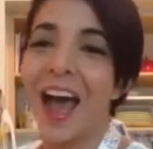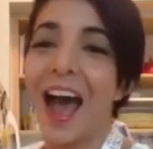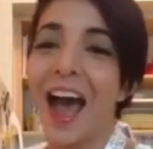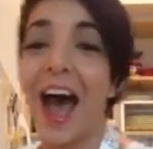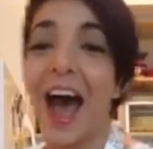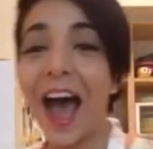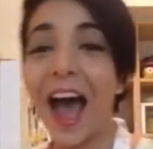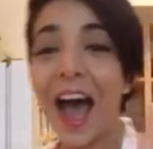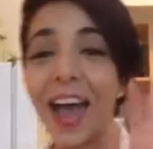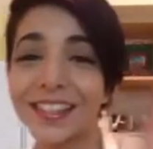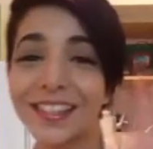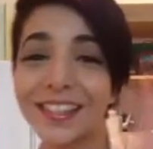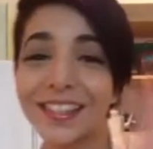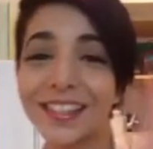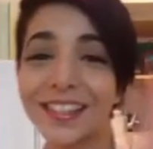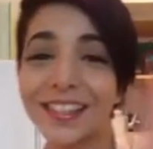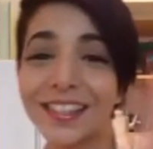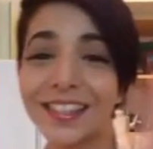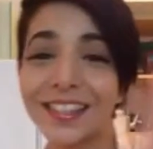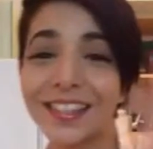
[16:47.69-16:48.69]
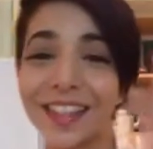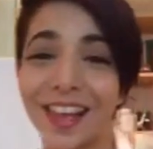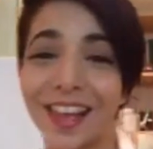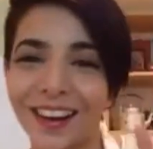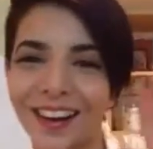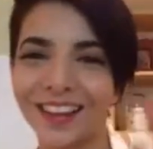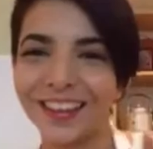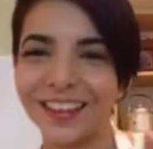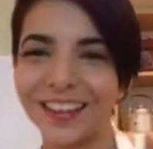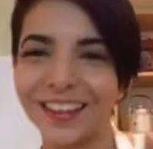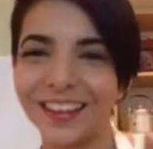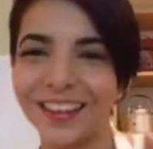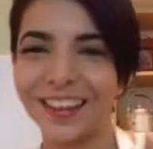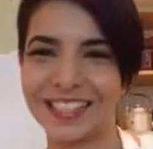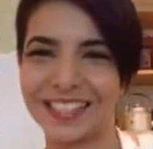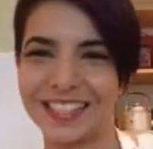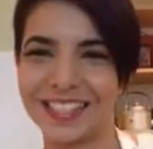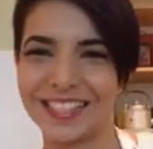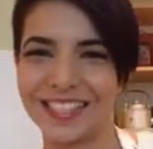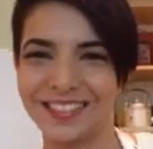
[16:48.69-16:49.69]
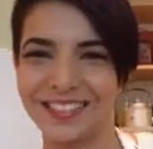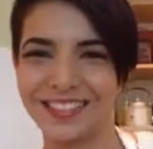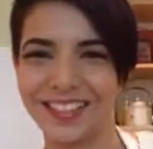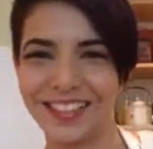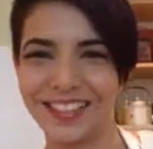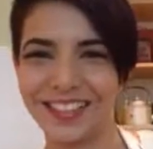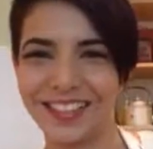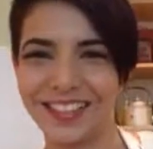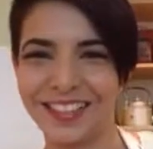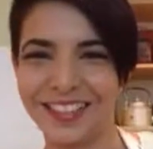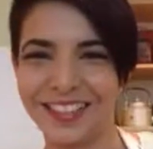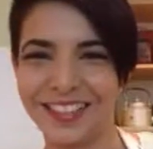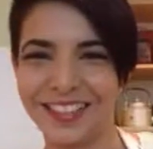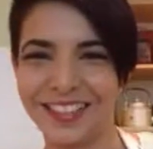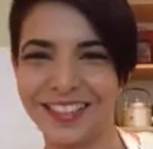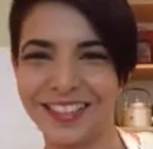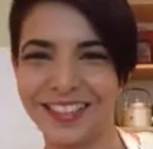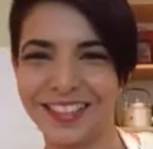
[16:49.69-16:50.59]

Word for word: Hi, Son of a here.